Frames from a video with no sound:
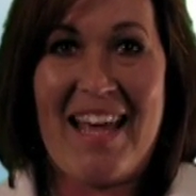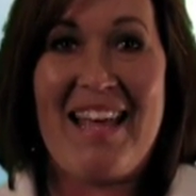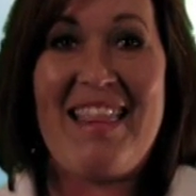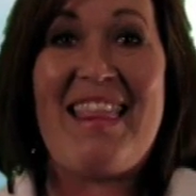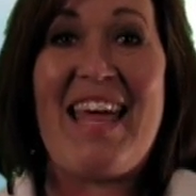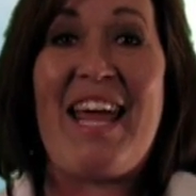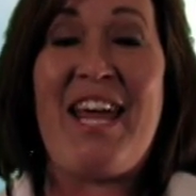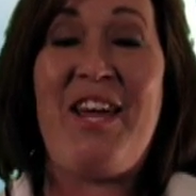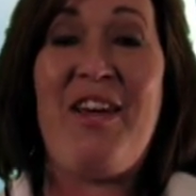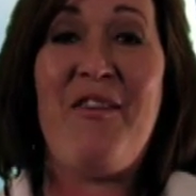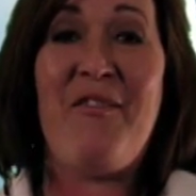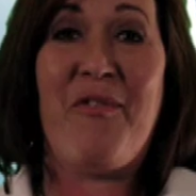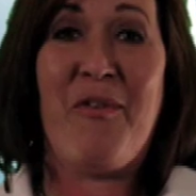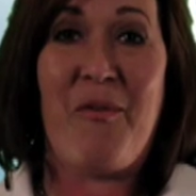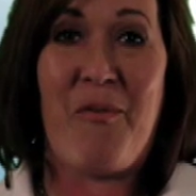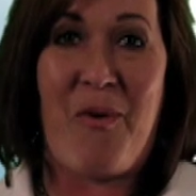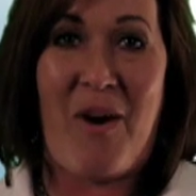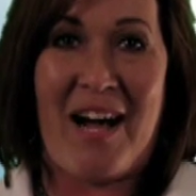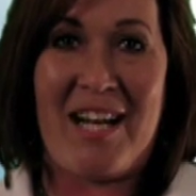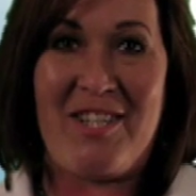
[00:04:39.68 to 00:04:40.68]
Thank you for
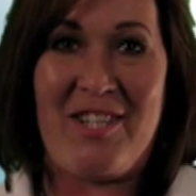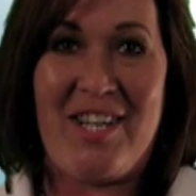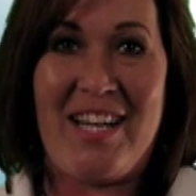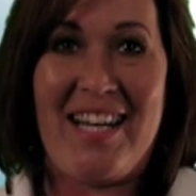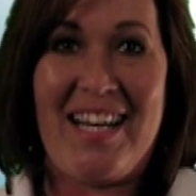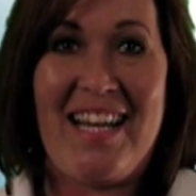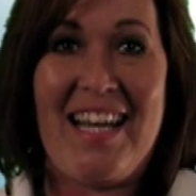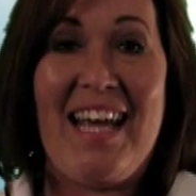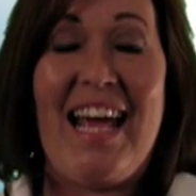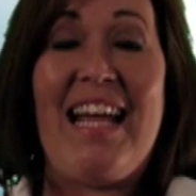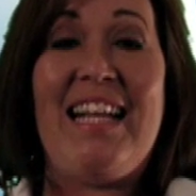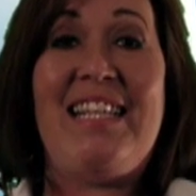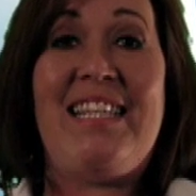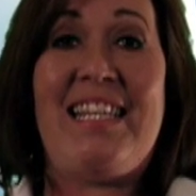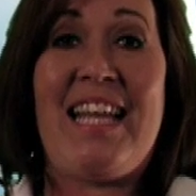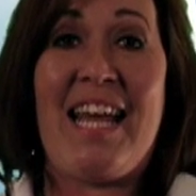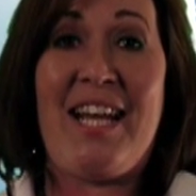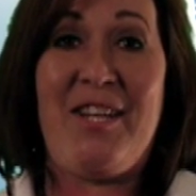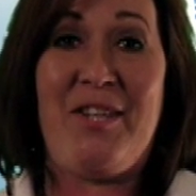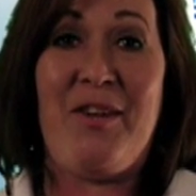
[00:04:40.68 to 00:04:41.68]
watching and
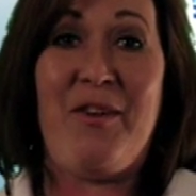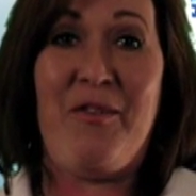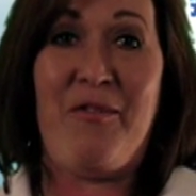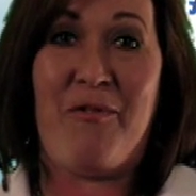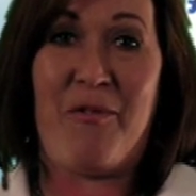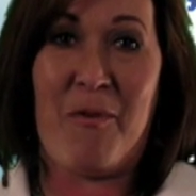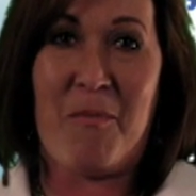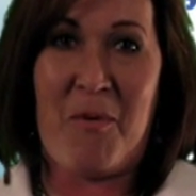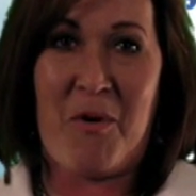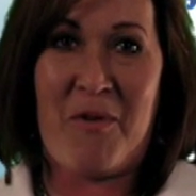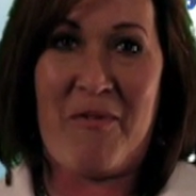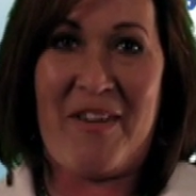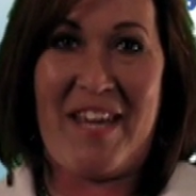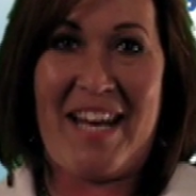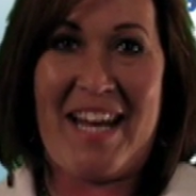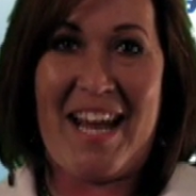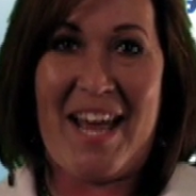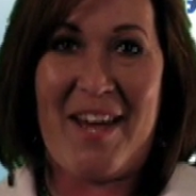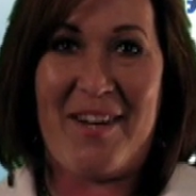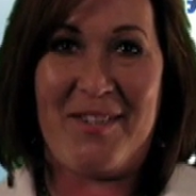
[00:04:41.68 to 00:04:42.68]
stay tuned for more
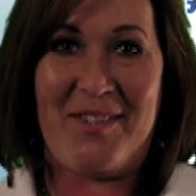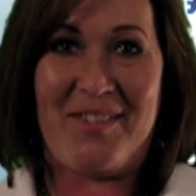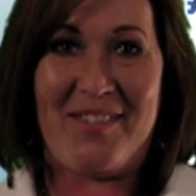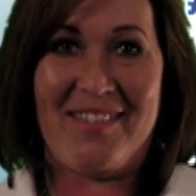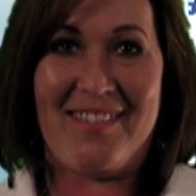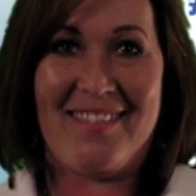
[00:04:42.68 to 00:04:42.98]
videos.